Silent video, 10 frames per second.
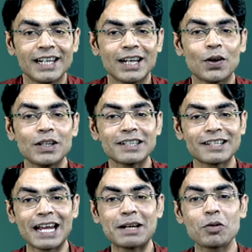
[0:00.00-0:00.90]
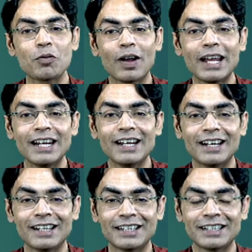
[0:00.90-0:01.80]
Now in this iron profile,
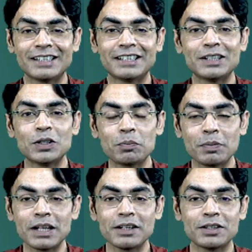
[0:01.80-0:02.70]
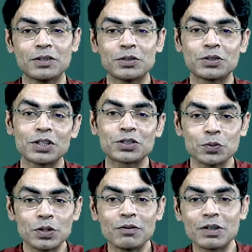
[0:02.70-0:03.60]
the
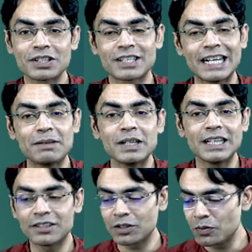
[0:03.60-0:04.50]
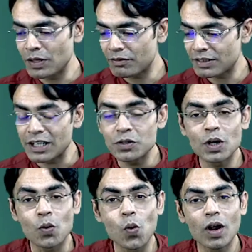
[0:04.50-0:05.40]
student which sent me these, we have sent you a
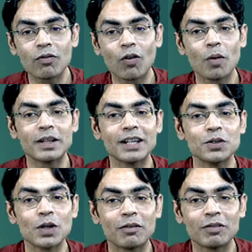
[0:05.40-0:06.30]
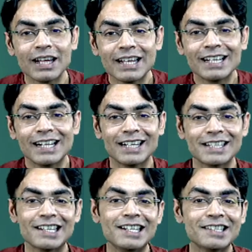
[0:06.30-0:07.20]
Google form, and then you have
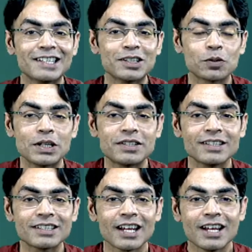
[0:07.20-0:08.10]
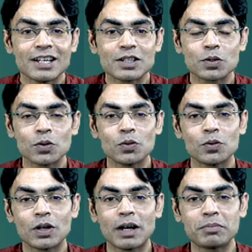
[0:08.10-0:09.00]
sent us these questions. So
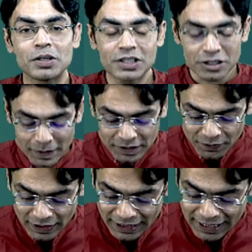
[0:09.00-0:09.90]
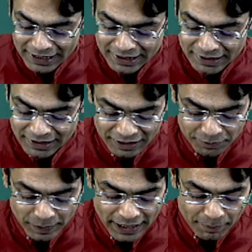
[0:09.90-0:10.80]
a person specifically asked,
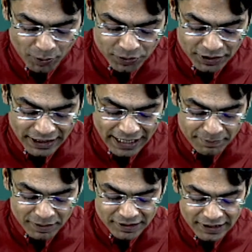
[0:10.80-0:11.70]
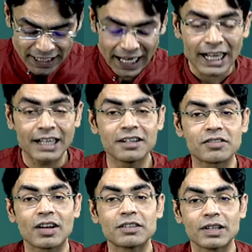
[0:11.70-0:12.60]
explain about the TIBC and the
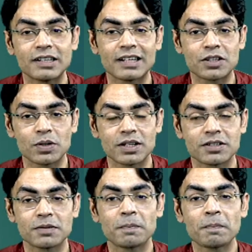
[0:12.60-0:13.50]
transferrin saturation.